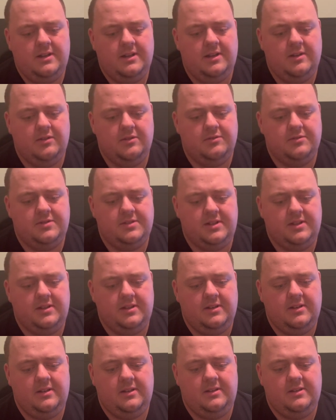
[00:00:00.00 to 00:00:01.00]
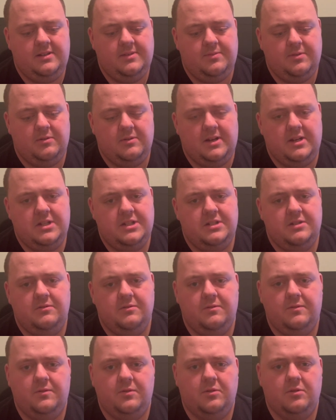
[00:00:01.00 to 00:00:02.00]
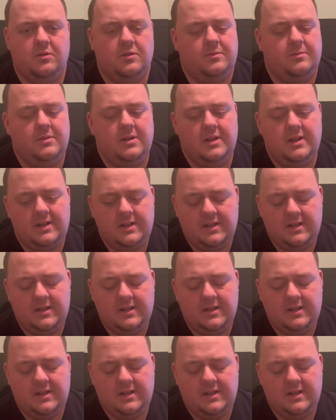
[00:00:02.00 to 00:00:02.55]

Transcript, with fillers: He was inspirational for him.